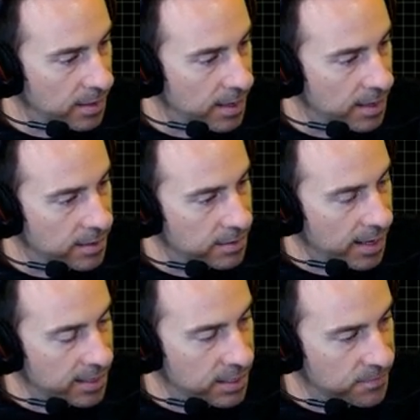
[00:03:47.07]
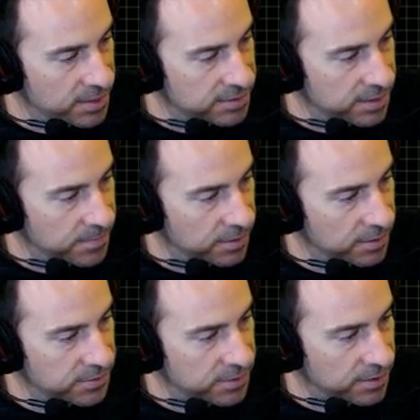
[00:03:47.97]
And I can erase them a
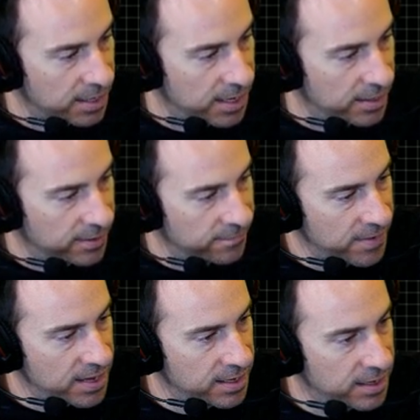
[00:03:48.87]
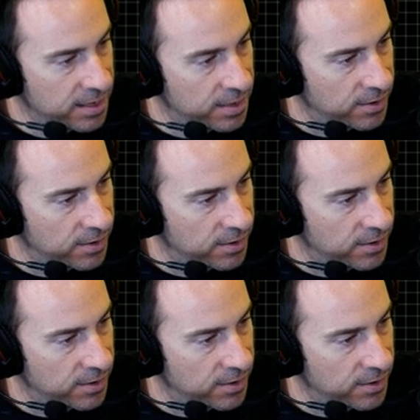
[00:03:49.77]
little so they're kind of like faded,